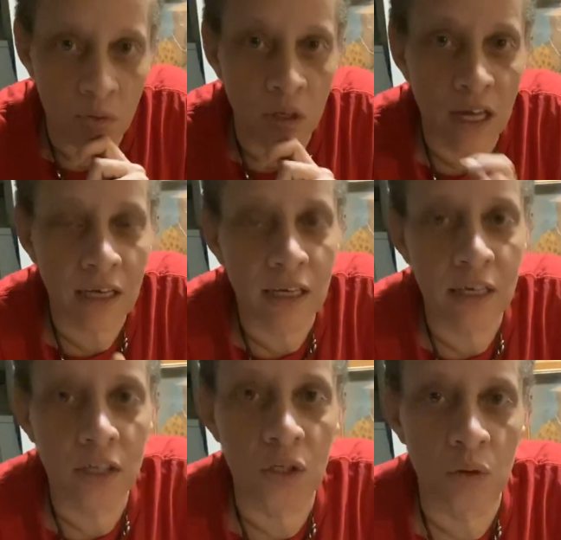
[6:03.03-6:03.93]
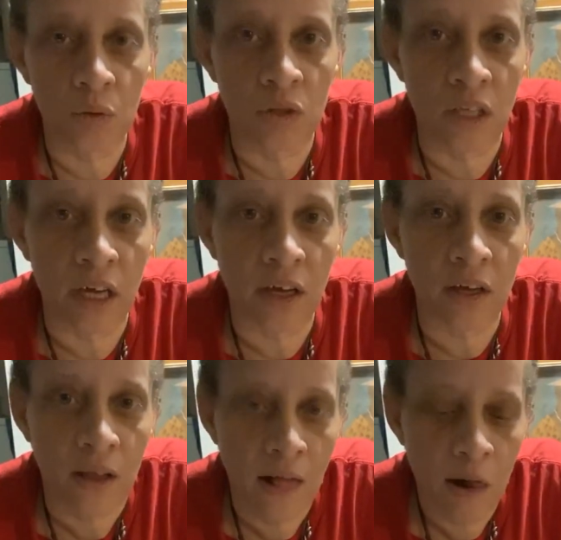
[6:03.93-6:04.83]
A lot of issues that
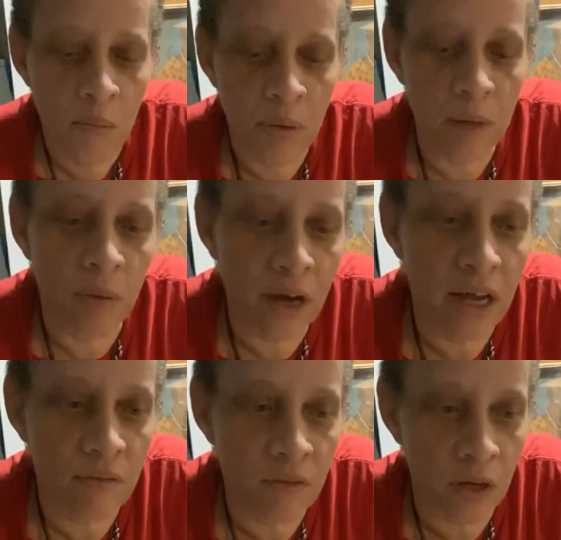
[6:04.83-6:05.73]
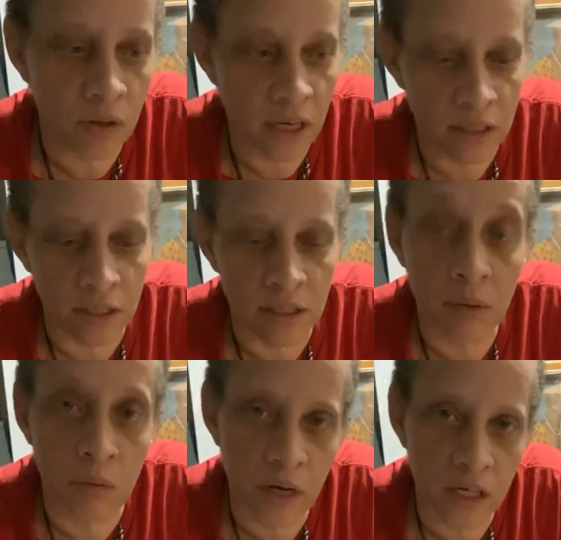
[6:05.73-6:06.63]
people have nowadays is they
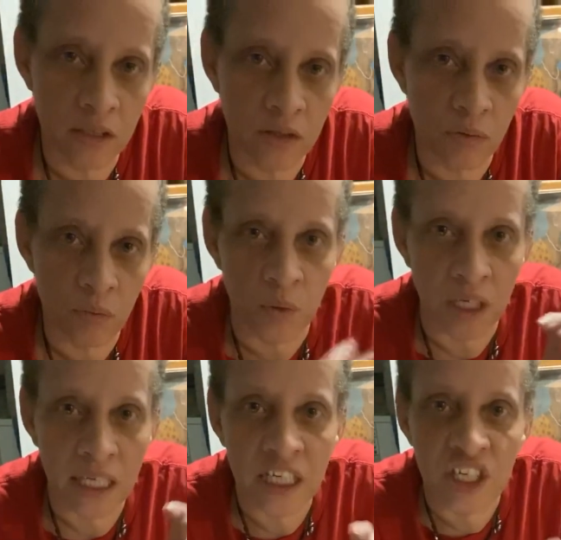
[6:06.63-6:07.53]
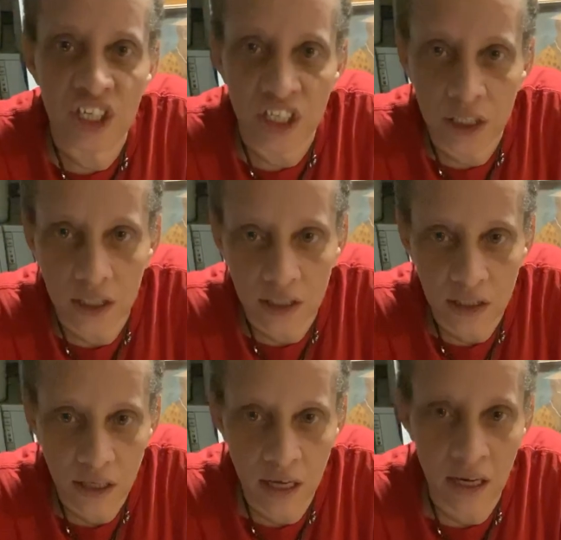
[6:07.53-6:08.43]
were raised religious
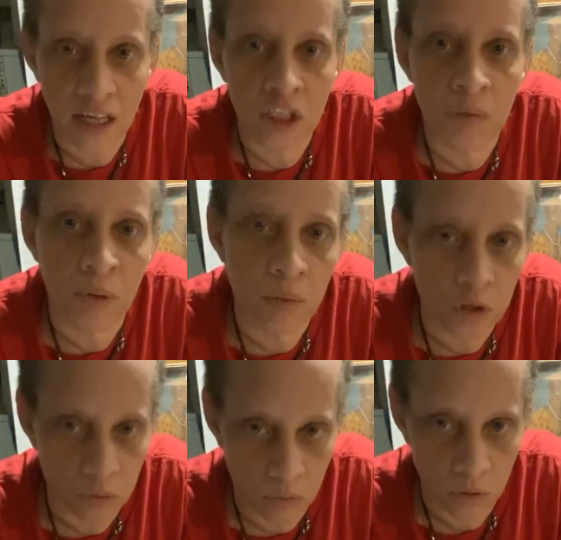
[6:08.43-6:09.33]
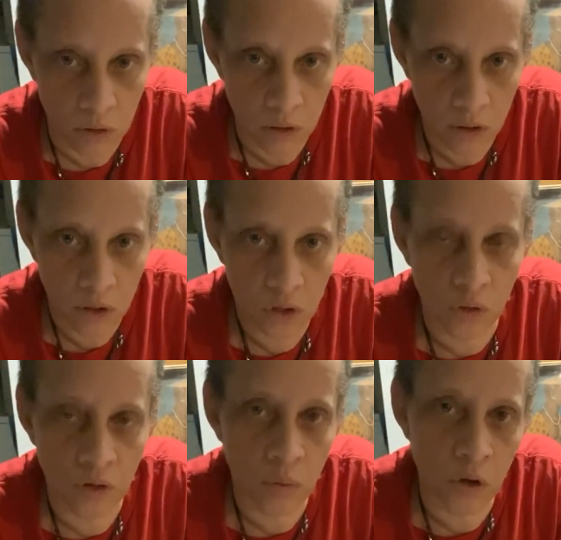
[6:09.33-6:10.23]
and not spiritual. So
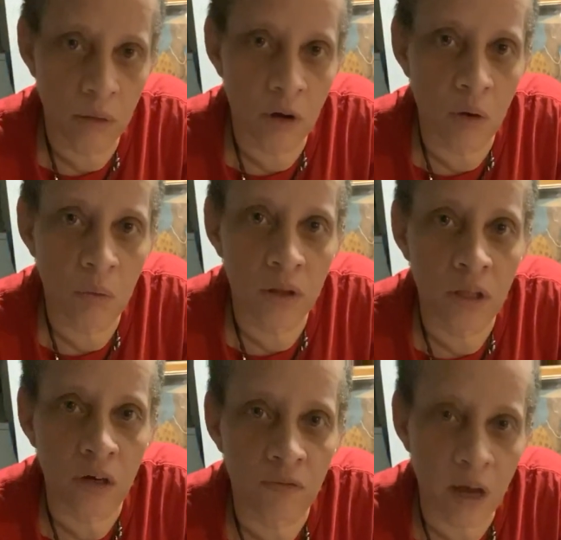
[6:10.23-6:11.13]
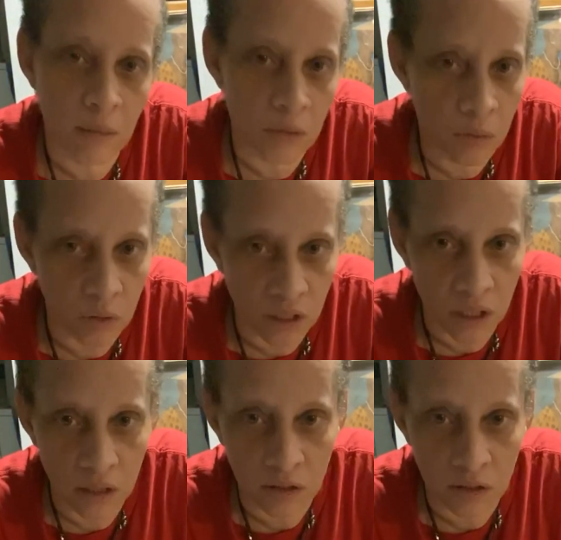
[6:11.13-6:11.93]
they're worried about what their family will think.